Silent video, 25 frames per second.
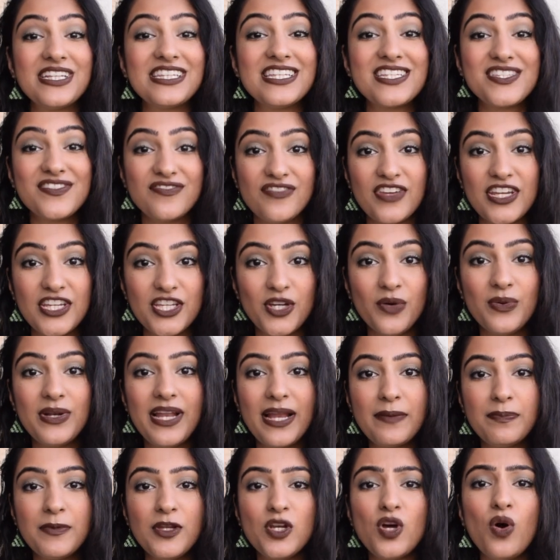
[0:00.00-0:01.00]
this video.
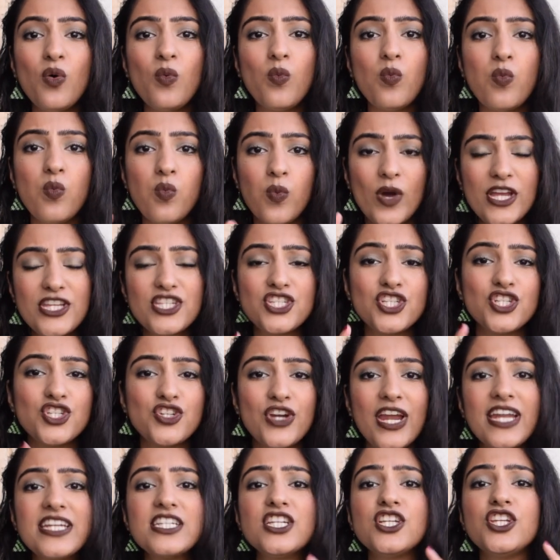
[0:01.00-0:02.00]
Let me know which
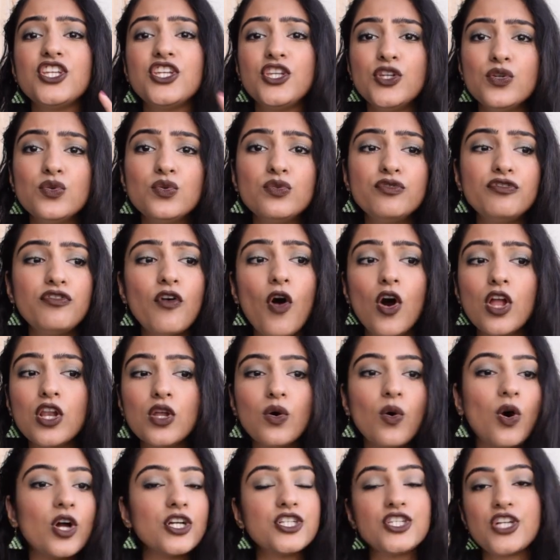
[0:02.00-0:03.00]
trend did you follow
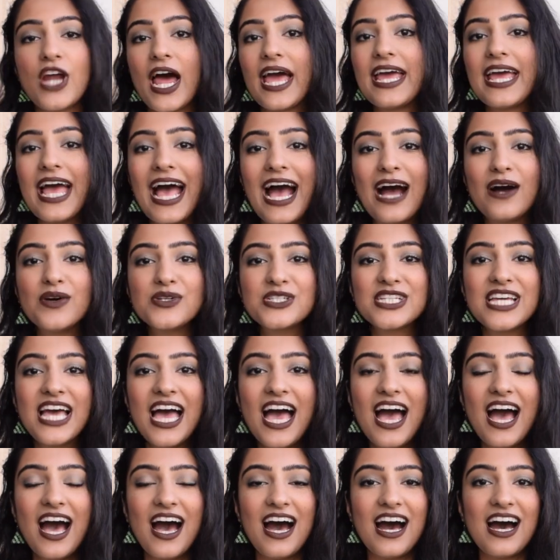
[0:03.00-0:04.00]
or try out
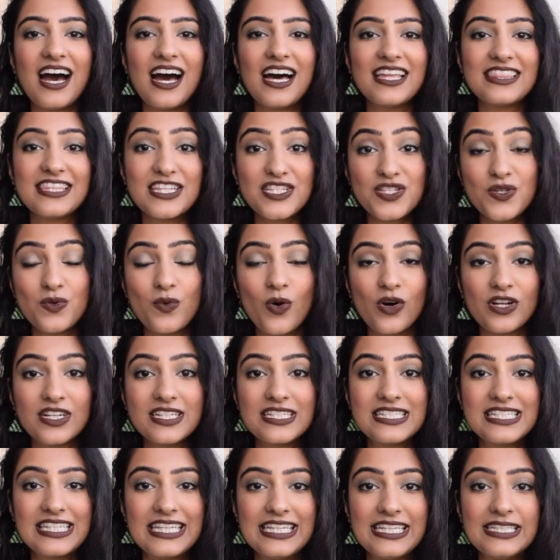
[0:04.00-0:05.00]
this
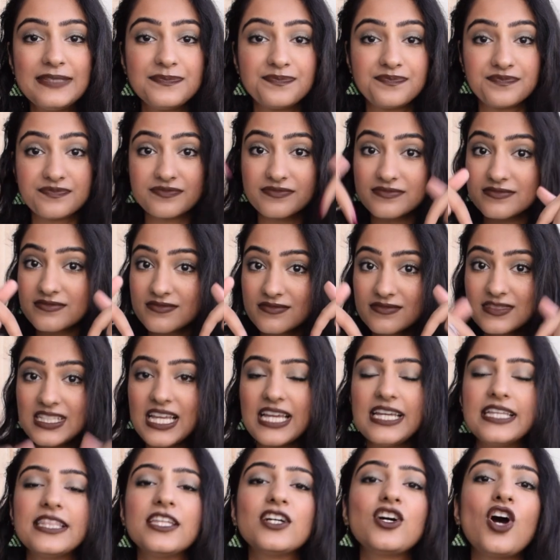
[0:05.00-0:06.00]
quarantine
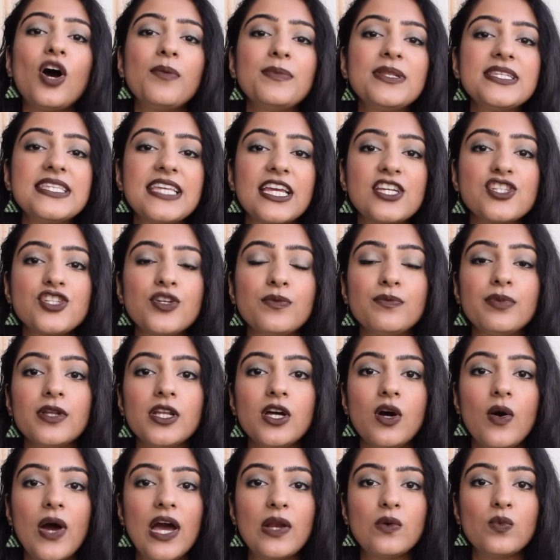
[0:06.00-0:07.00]
in the comment section
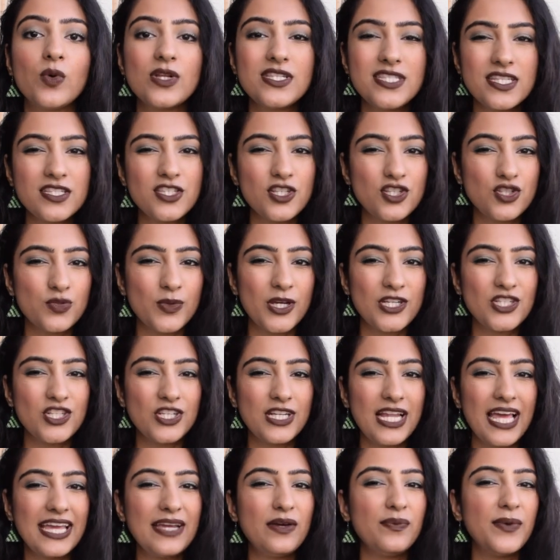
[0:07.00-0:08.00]
below, and what's the situation
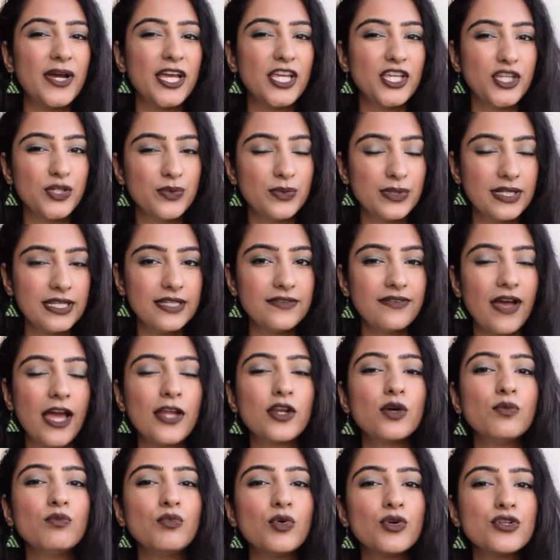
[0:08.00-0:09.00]
like where you live. I
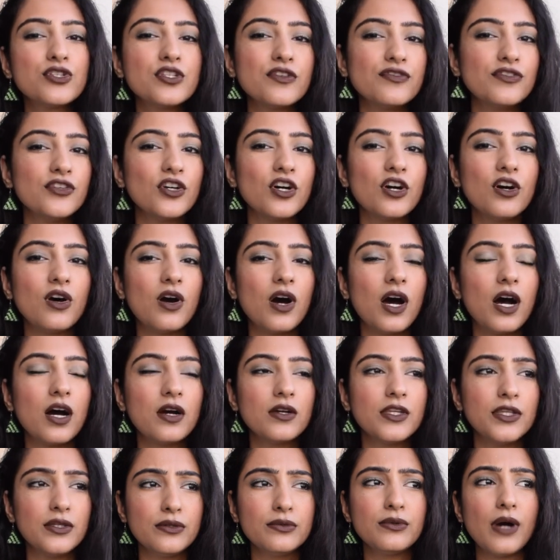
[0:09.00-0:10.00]
know most of you
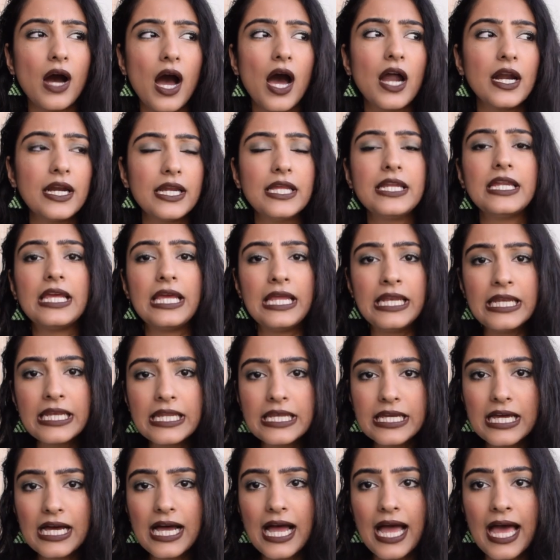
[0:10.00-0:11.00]
are in
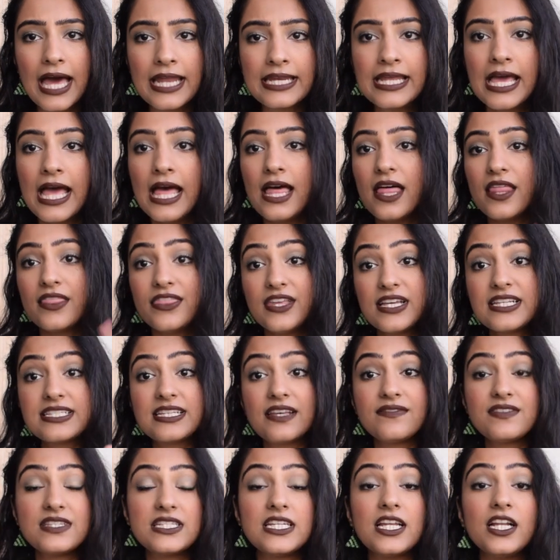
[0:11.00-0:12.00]
India and things
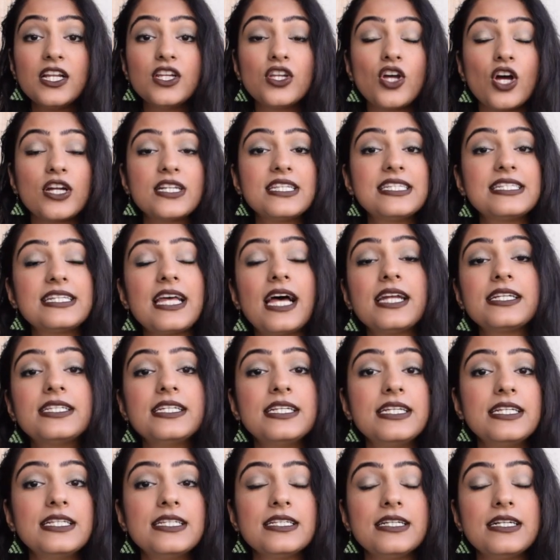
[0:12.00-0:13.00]
have still not
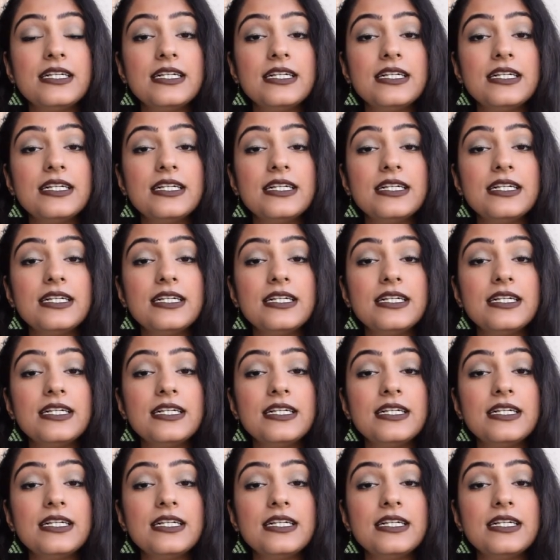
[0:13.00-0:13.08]
started